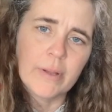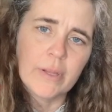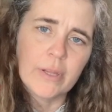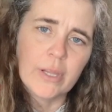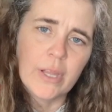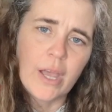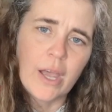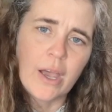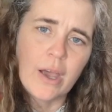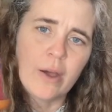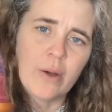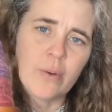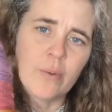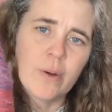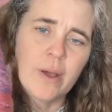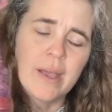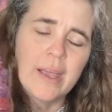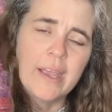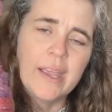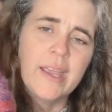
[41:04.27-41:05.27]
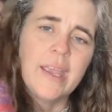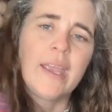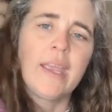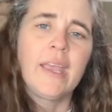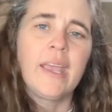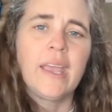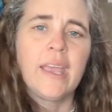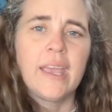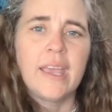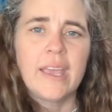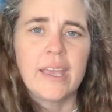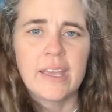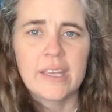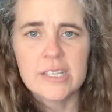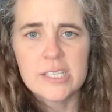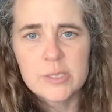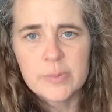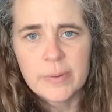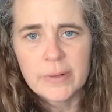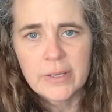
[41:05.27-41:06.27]
below.
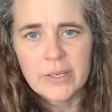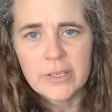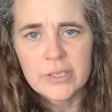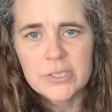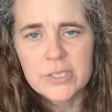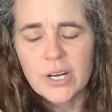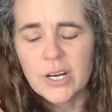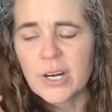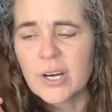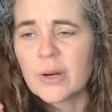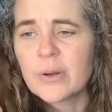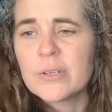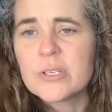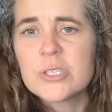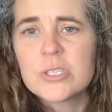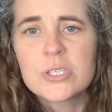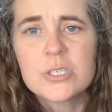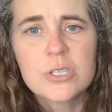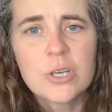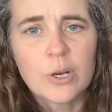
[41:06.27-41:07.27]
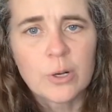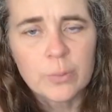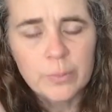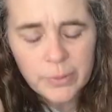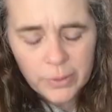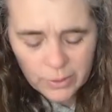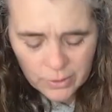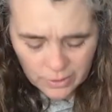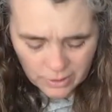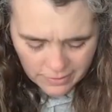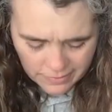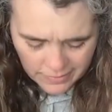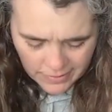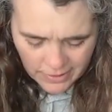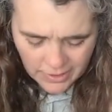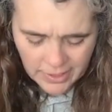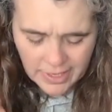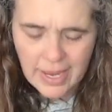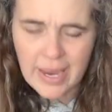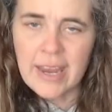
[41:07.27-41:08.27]
His spindles are so
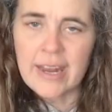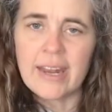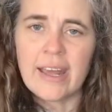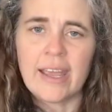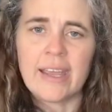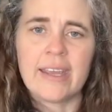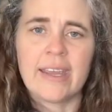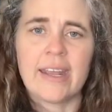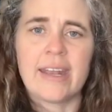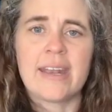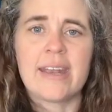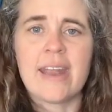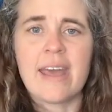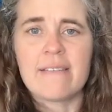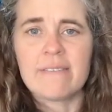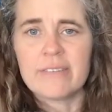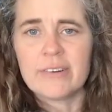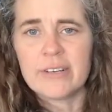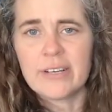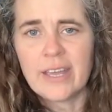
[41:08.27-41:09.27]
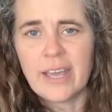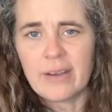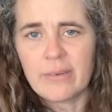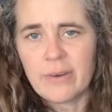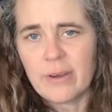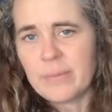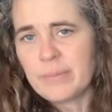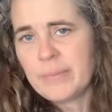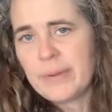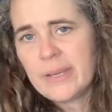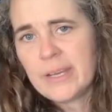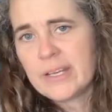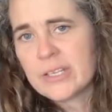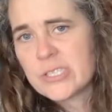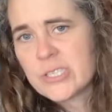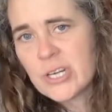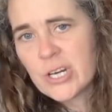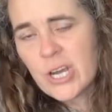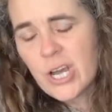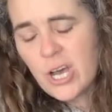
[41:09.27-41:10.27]
beautiful, and I can never get one
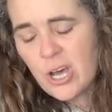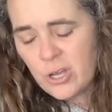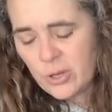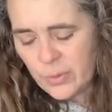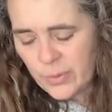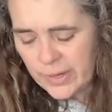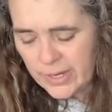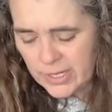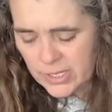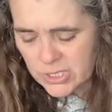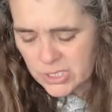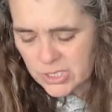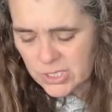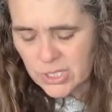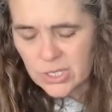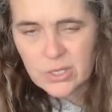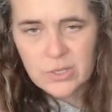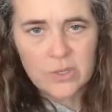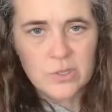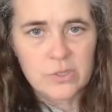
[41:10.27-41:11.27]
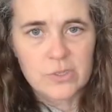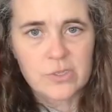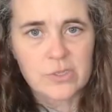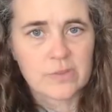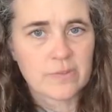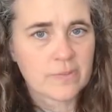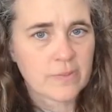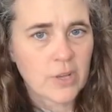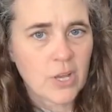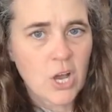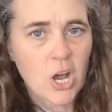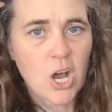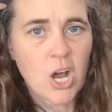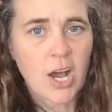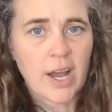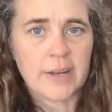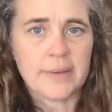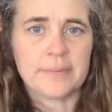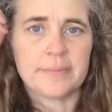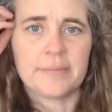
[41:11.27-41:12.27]
because they're always
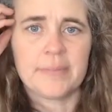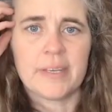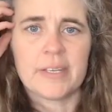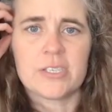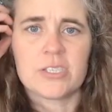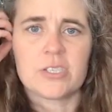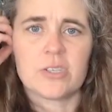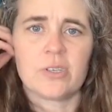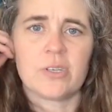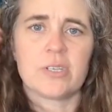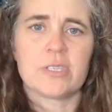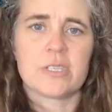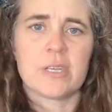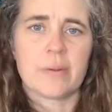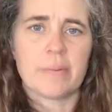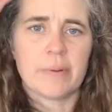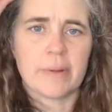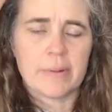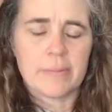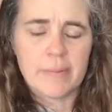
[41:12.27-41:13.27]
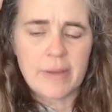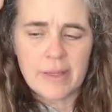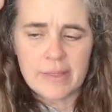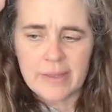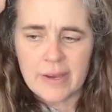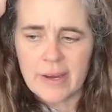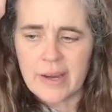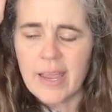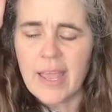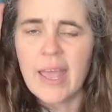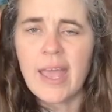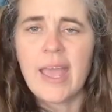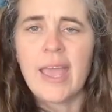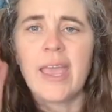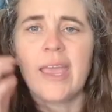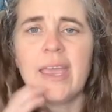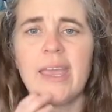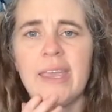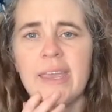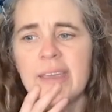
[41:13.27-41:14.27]
gone as soon as they put them on there.
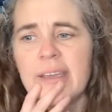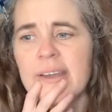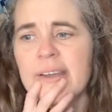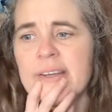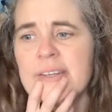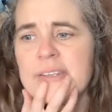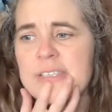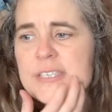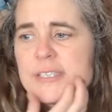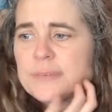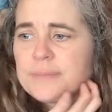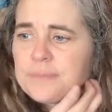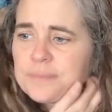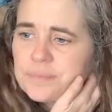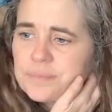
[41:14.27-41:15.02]
And